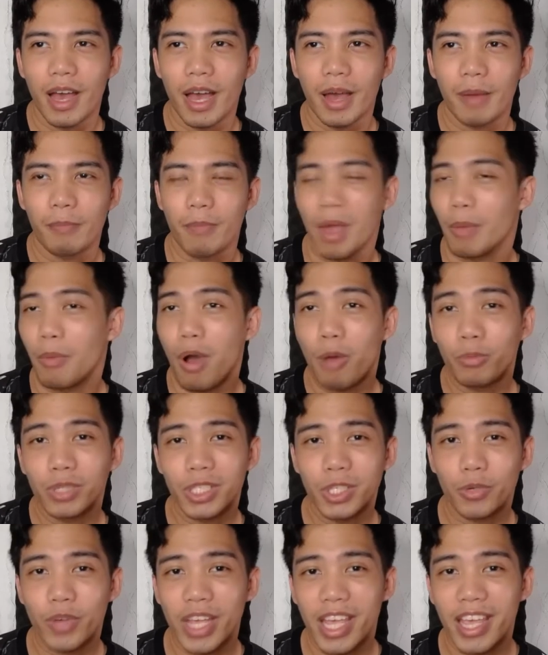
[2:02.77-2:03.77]
my mom was
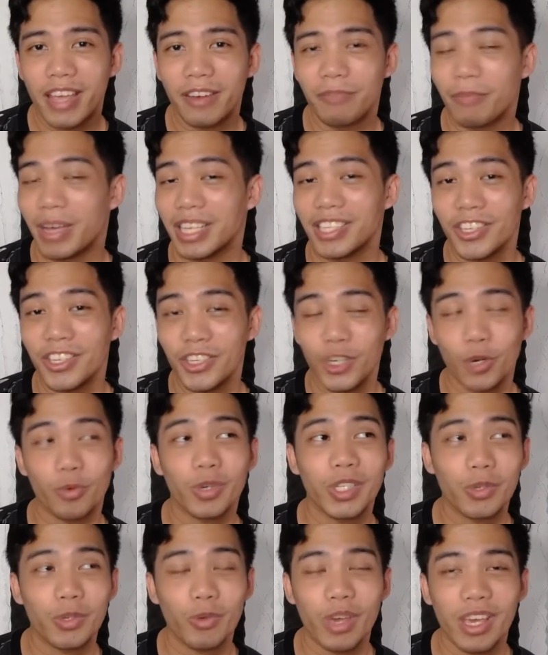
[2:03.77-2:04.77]
doing it, my sister
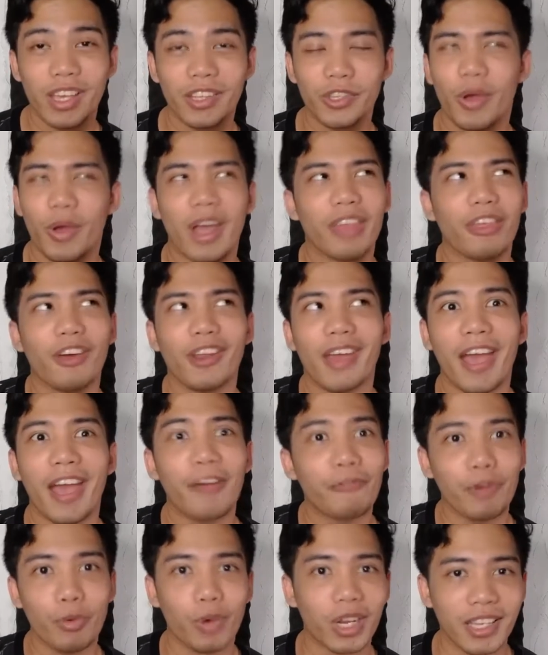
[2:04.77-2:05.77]
was doing it, so I thought
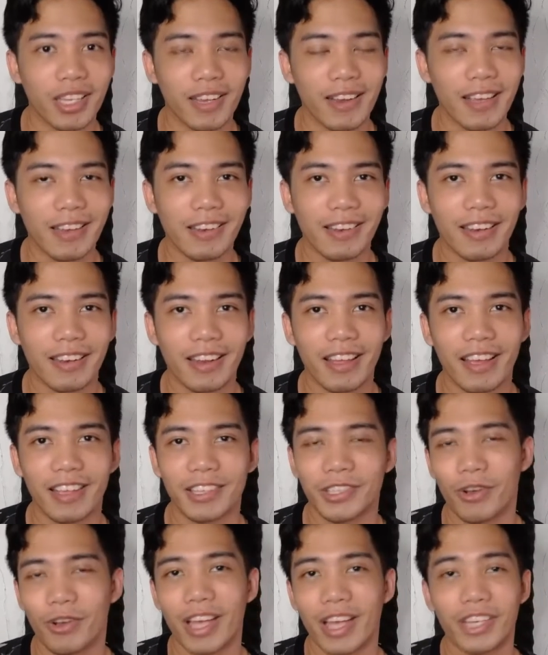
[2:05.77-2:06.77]
everyone did it.
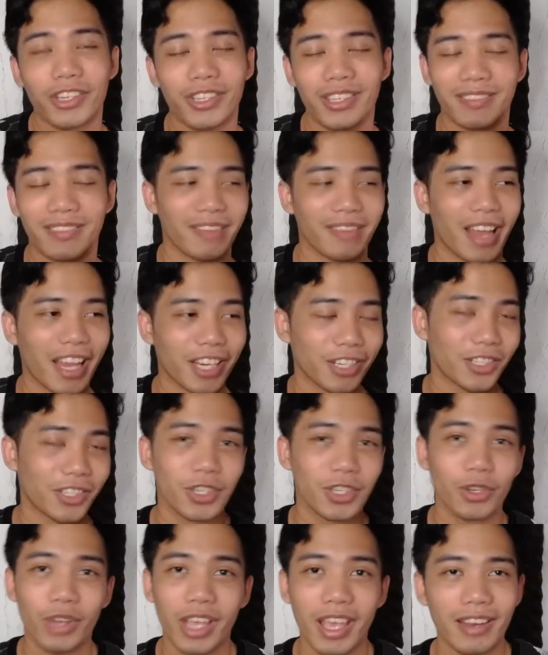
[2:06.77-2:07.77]
So I just
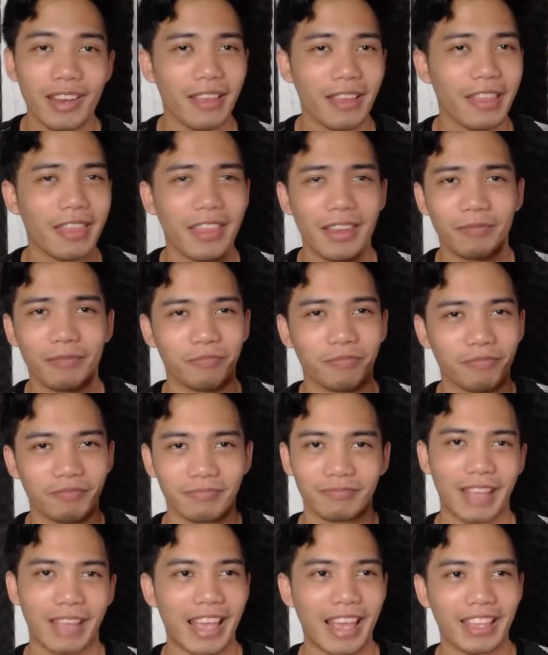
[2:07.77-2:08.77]
took it and then
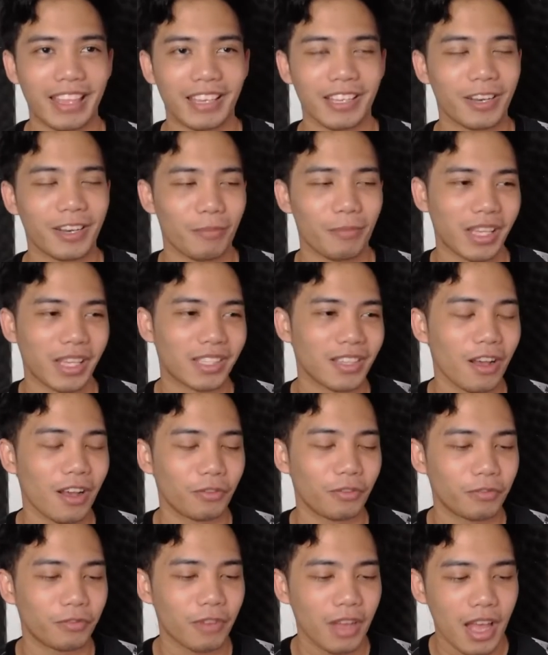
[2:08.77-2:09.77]
did it
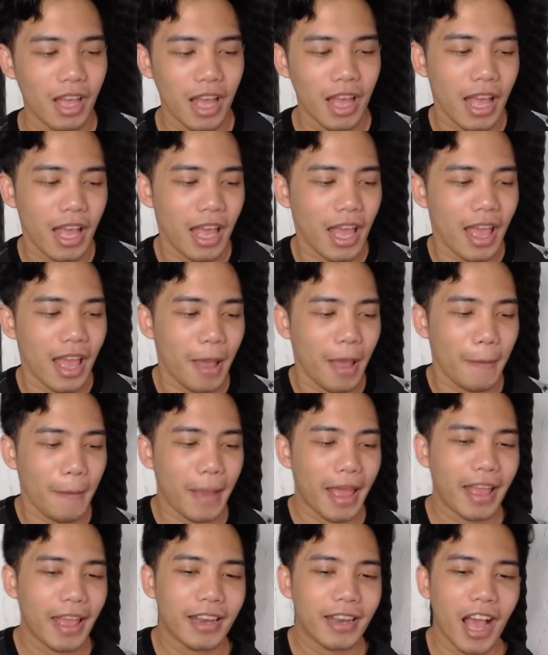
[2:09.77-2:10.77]
myself.
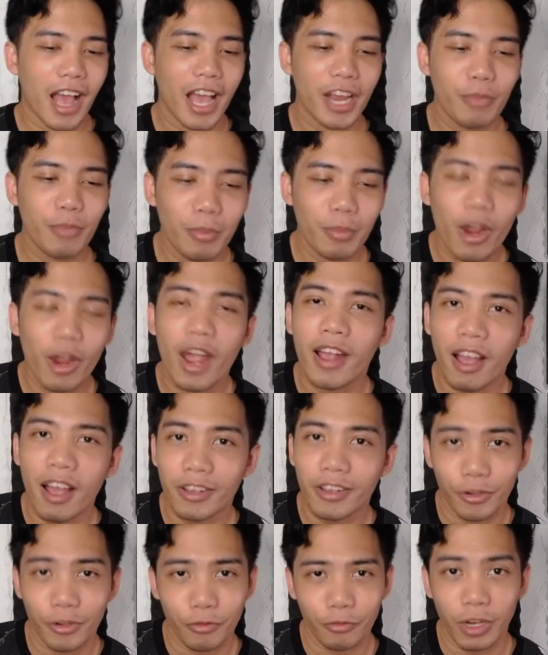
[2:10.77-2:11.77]
And I remember I got
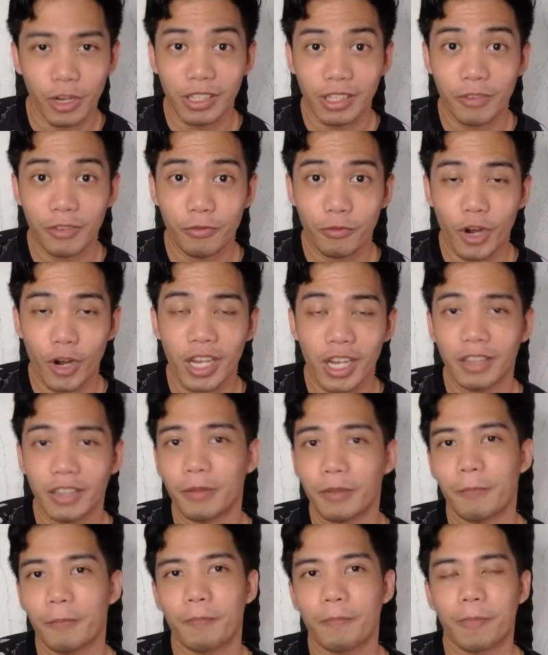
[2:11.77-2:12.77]
confronted for it.
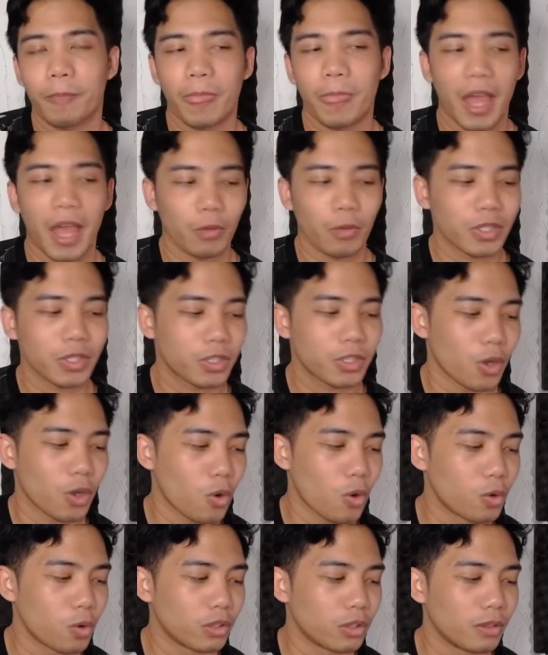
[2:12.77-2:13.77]
I was
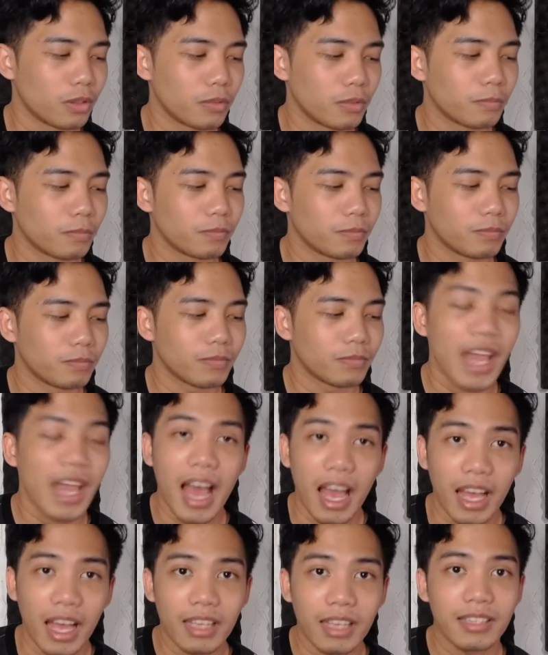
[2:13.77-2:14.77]
told,
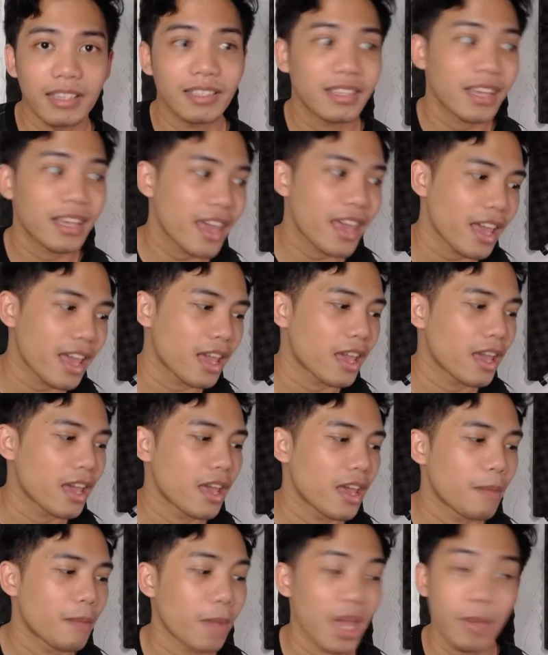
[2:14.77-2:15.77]
"Na, sige,
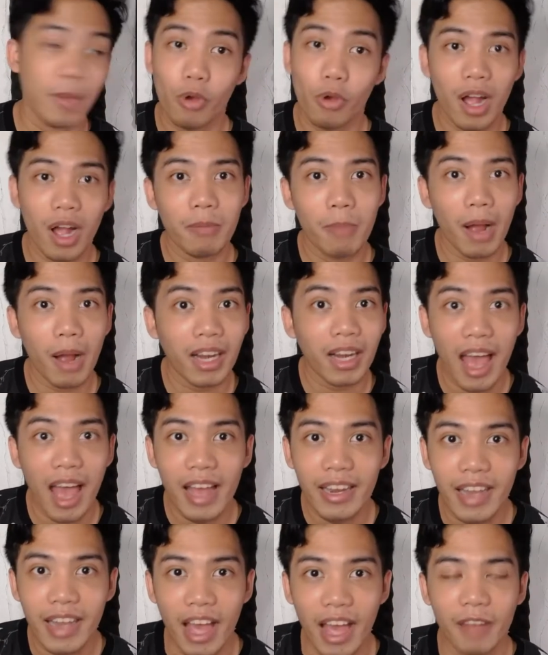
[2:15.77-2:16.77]
mahimo kag bakla
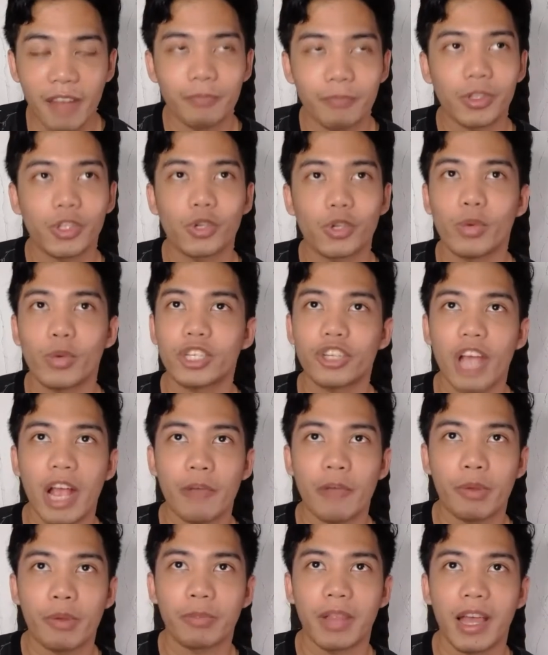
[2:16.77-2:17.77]
ana." To which I
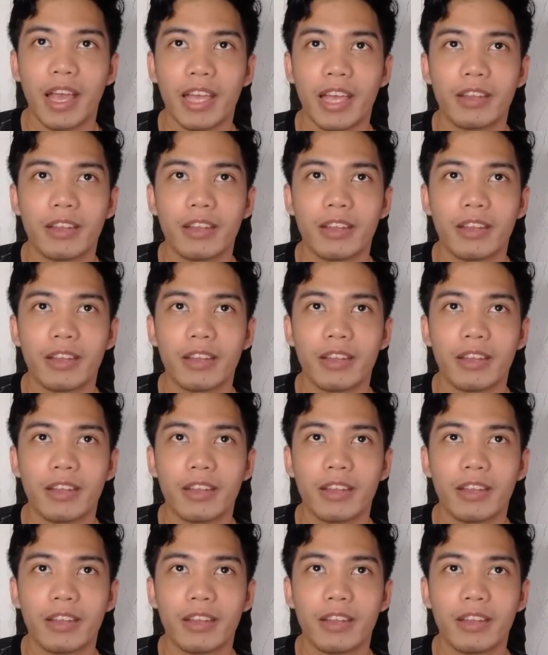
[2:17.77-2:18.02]
replied,